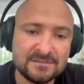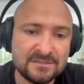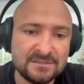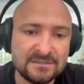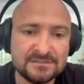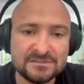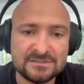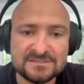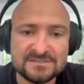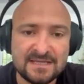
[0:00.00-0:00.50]
you
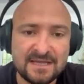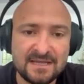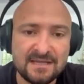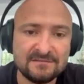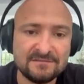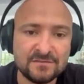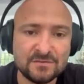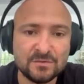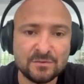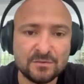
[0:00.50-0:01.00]
can just
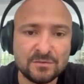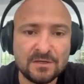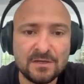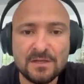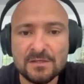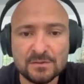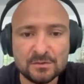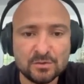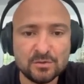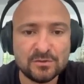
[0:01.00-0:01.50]
add your
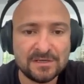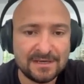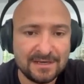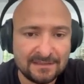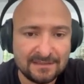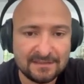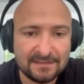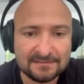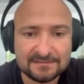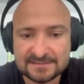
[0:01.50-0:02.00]
Google
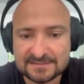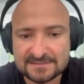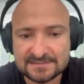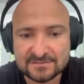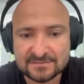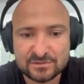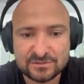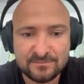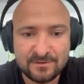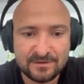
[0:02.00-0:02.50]
Analytics
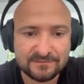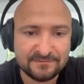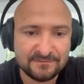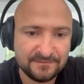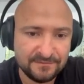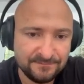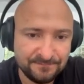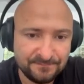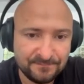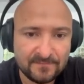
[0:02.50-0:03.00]
Stream
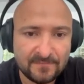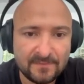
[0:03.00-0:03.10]
ID.